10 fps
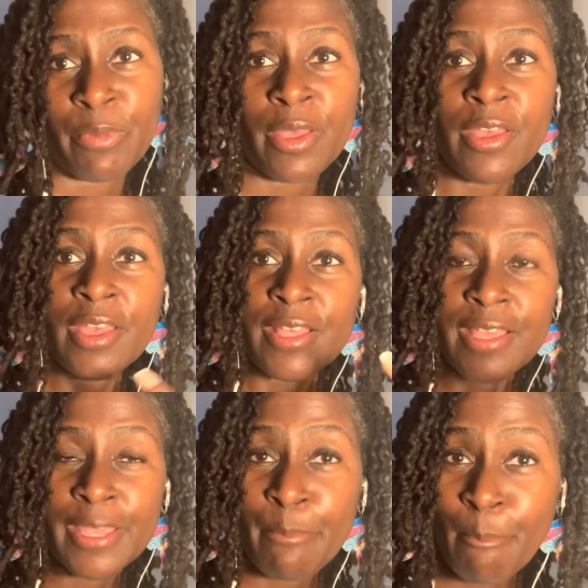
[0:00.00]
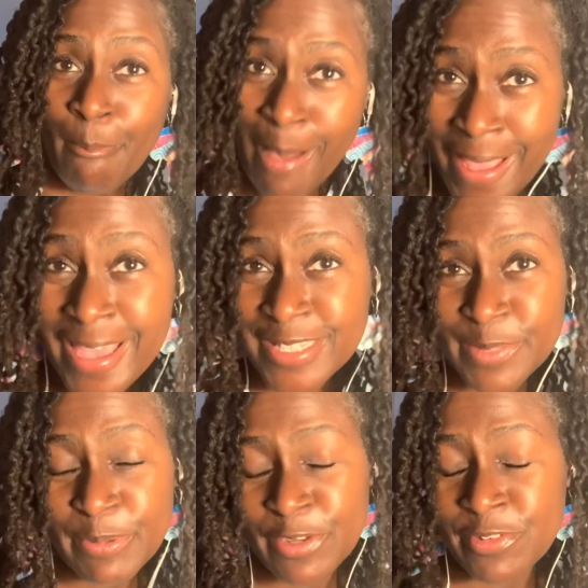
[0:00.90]
But in my
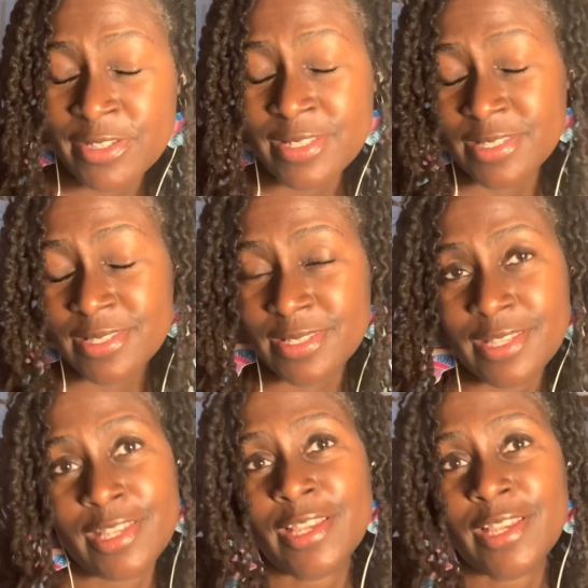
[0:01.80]
experience,